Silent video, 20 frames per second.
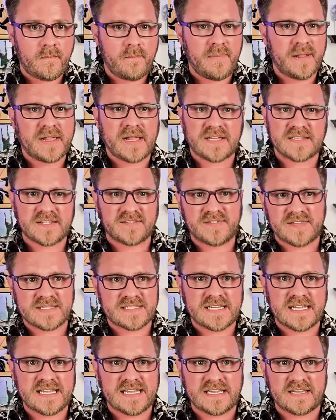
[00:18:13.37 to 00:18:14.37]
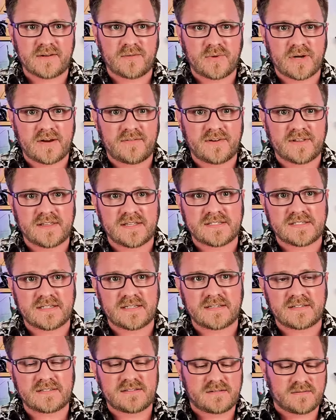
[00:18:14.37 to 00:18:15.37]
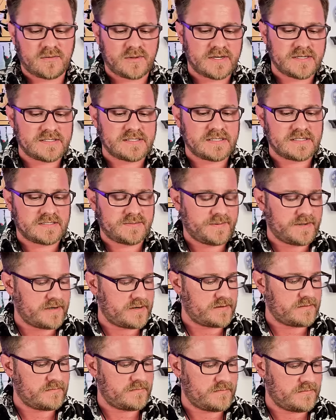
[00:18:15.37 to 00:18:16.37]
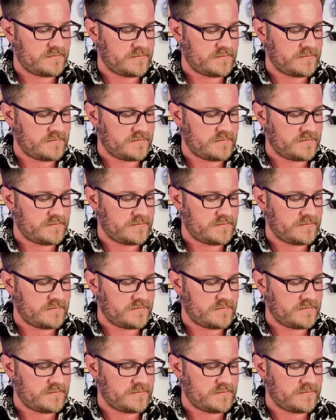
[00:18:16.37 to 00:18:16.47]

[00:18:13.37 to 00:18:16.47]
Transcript: because of this hit, whatever this is. What is this, Spirit?